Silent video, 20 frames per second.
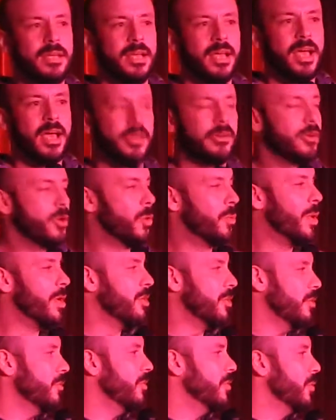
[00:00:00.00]
I don't know
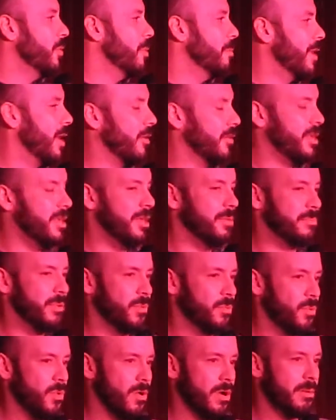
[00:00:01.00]
what you do about
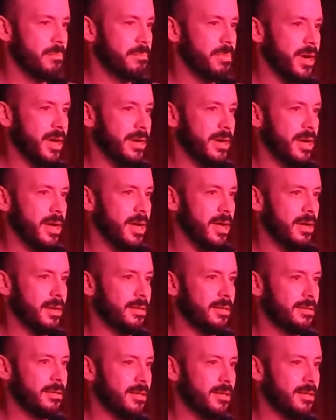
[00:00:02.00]
keeping warm, but uh,